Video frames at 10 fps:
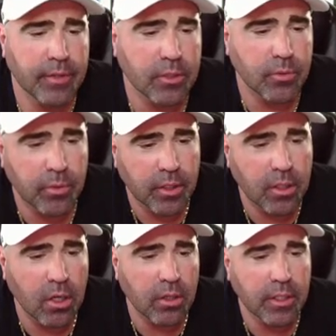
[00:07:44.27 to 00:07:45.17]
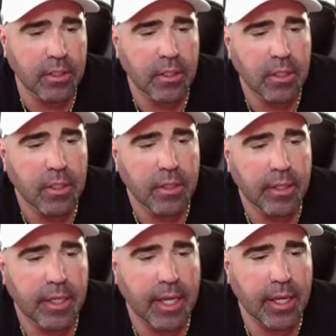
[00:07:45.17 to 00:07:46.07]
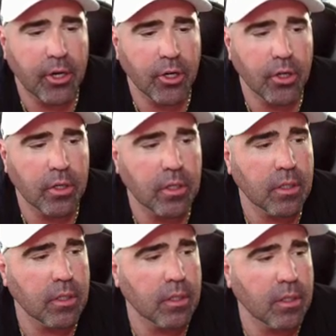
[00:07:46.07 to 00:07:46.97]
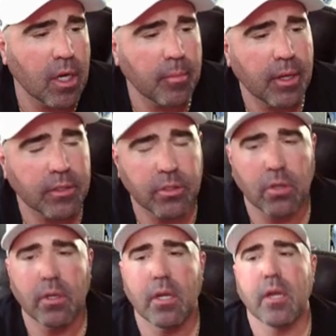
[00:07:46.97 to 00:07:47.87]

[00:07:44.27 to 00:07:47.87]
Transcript: if that's what you want to call it, the C A G R compound. So